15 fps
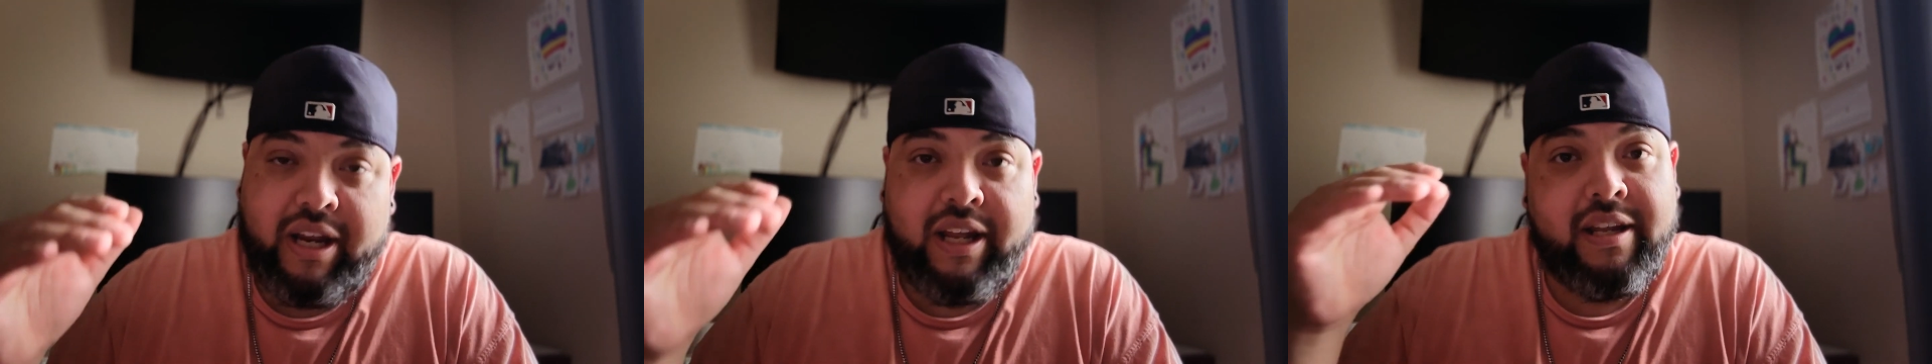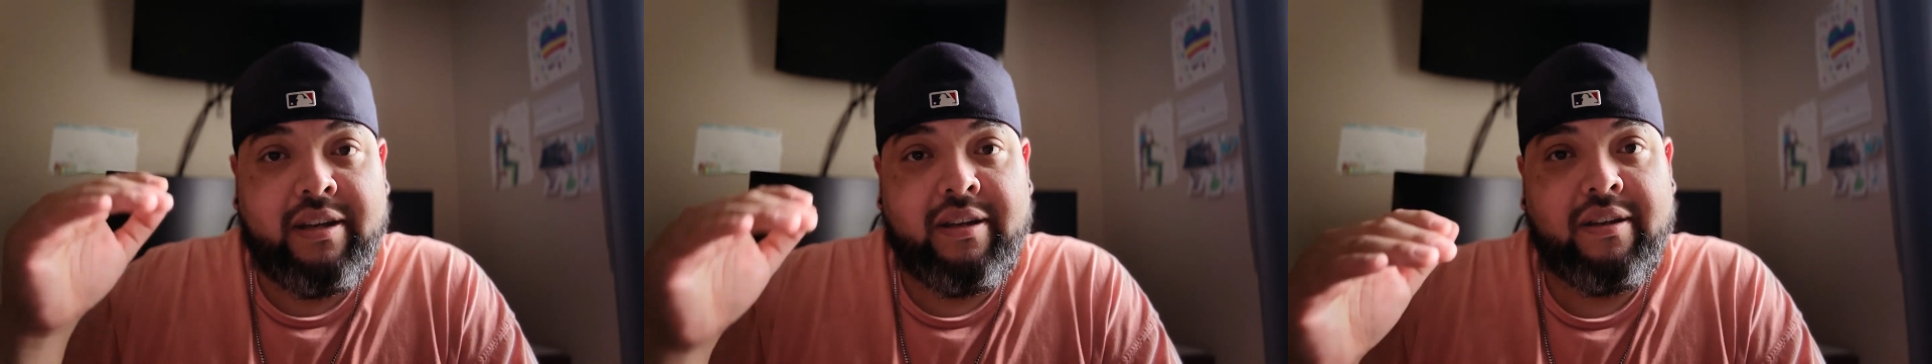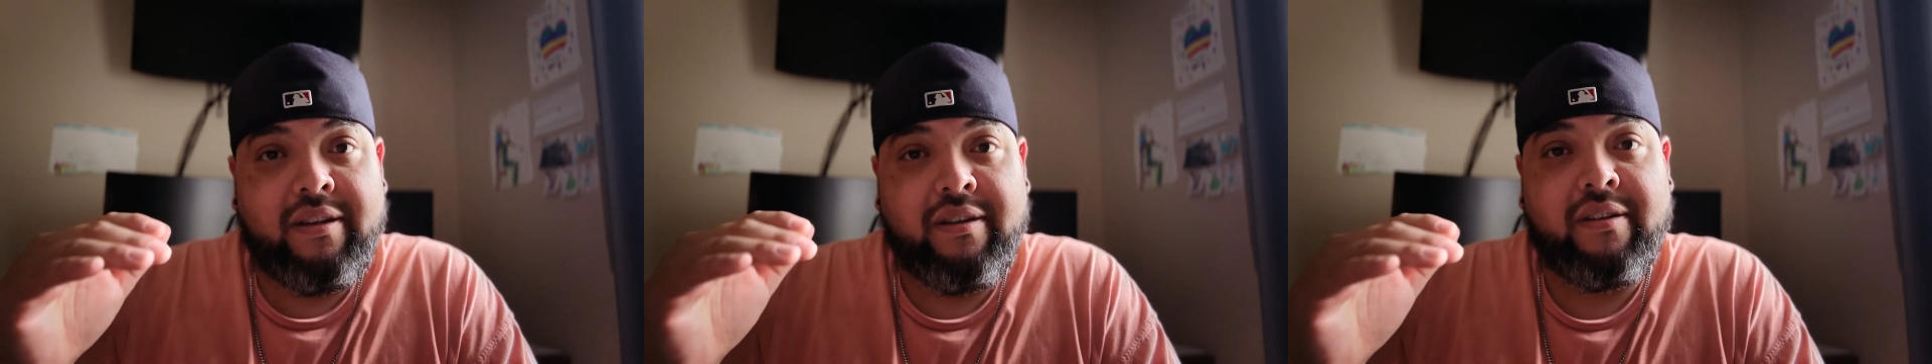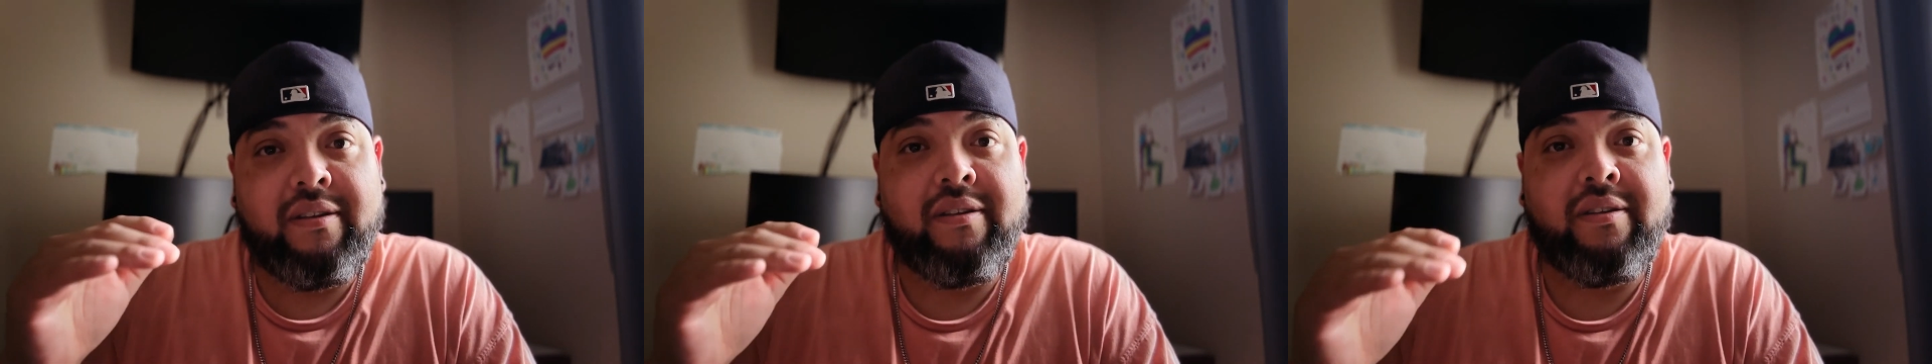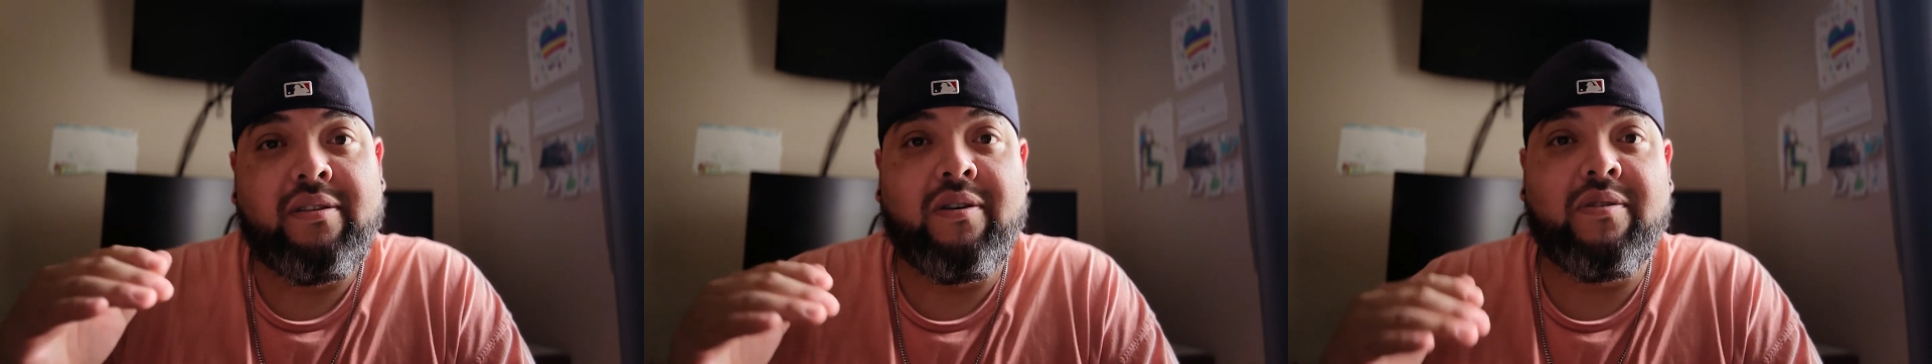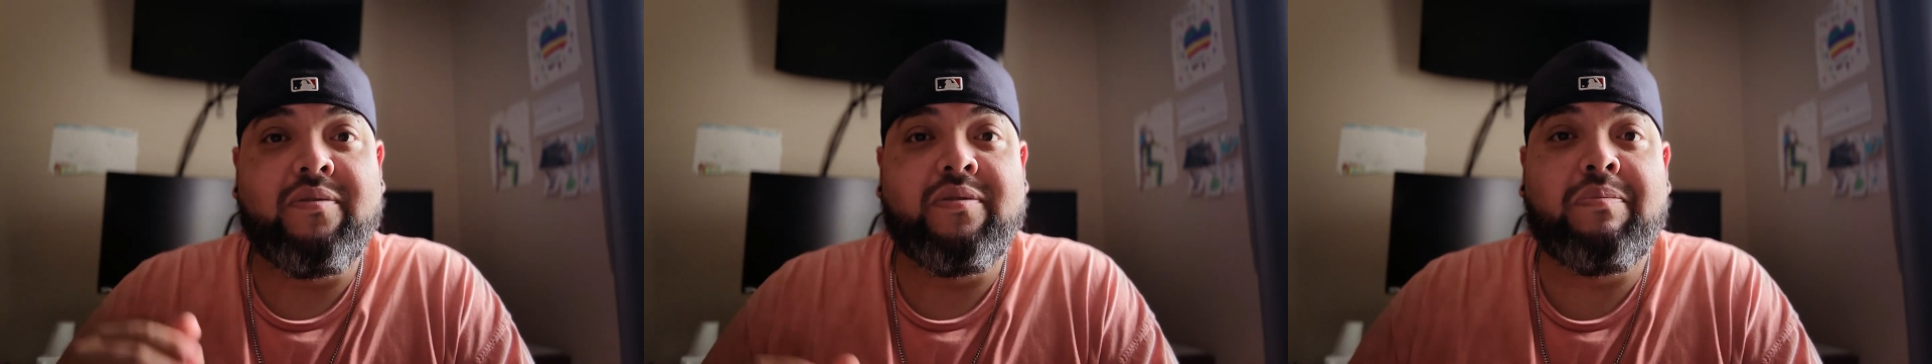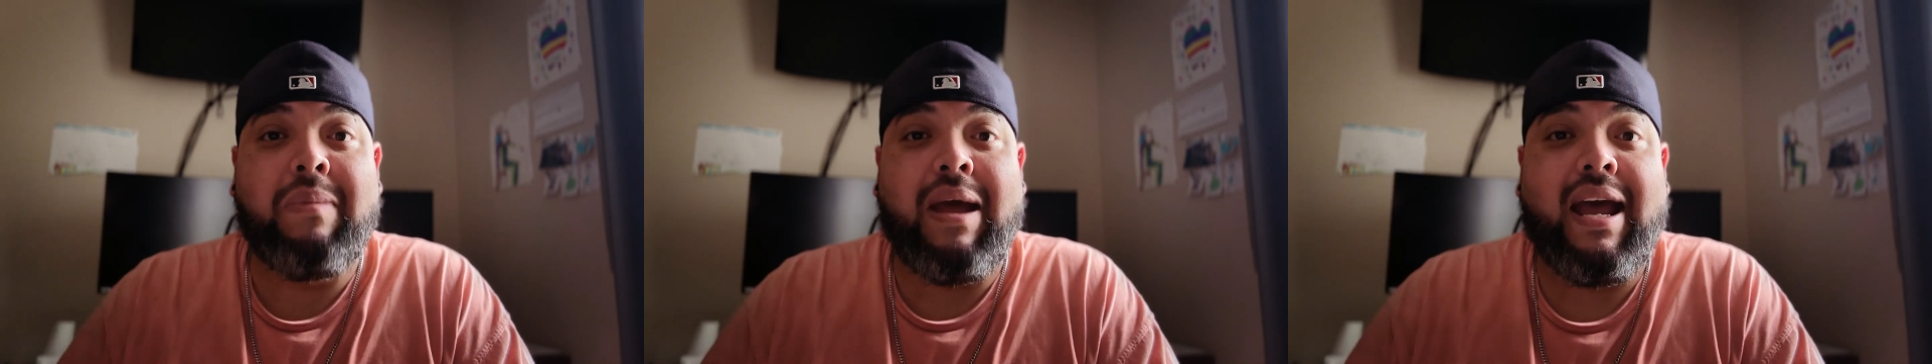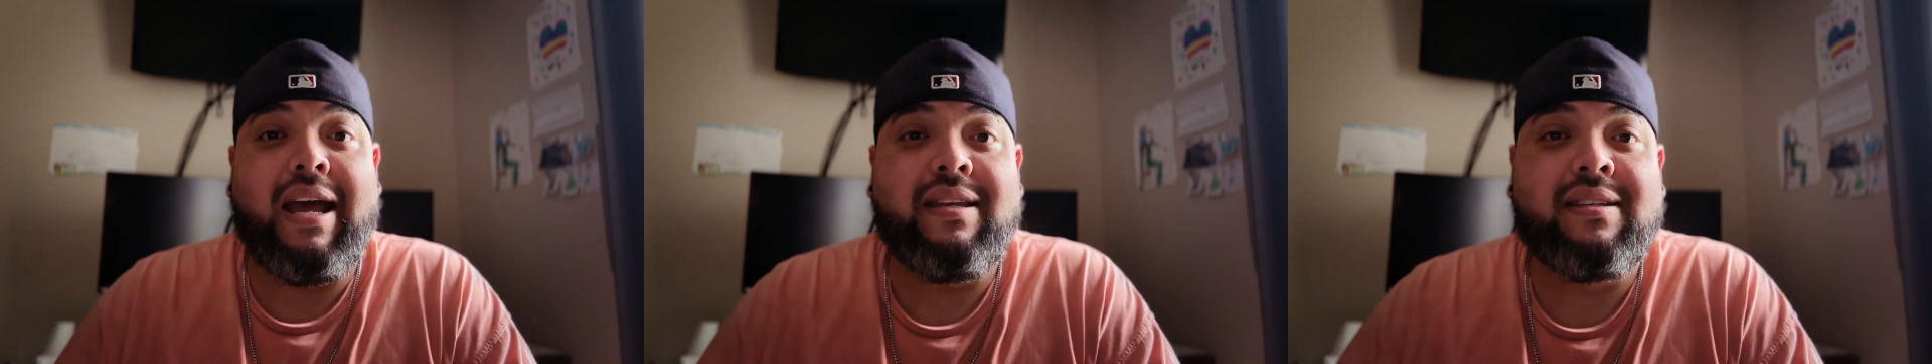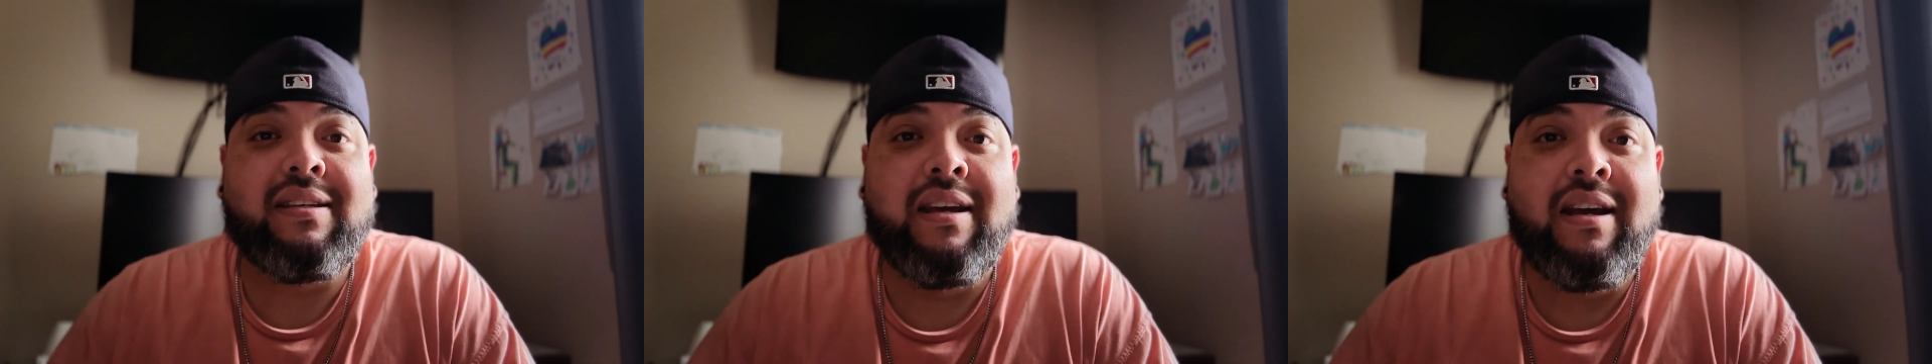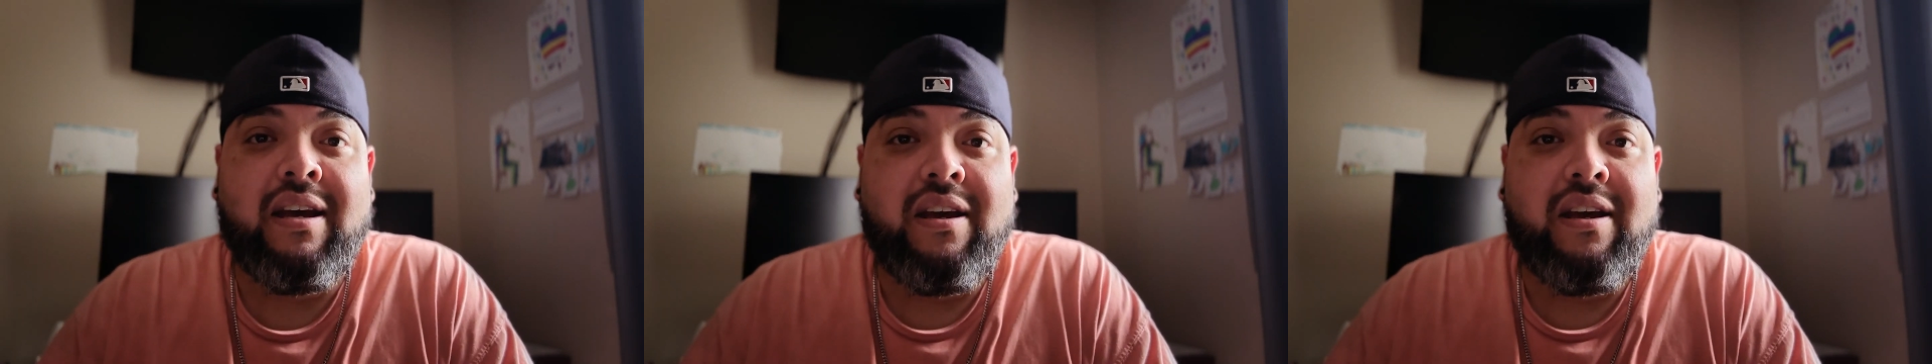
in those masks,